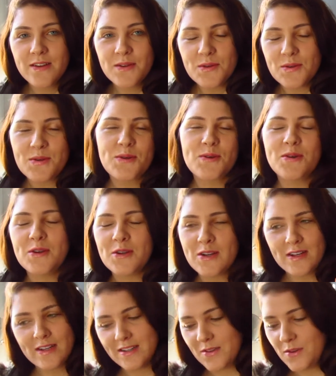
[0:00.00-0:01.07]
whew,
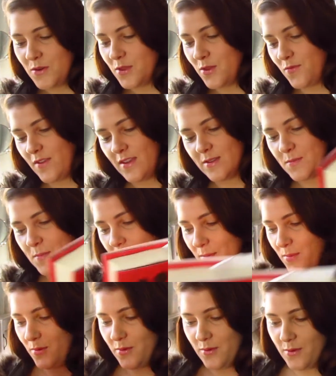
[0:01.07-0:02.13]
all the feels,
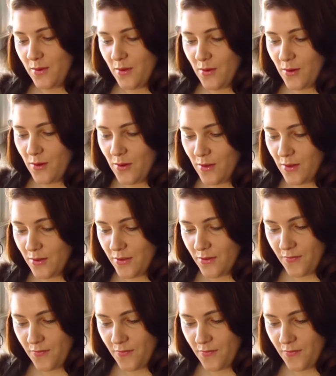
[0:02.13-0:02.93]
people, all the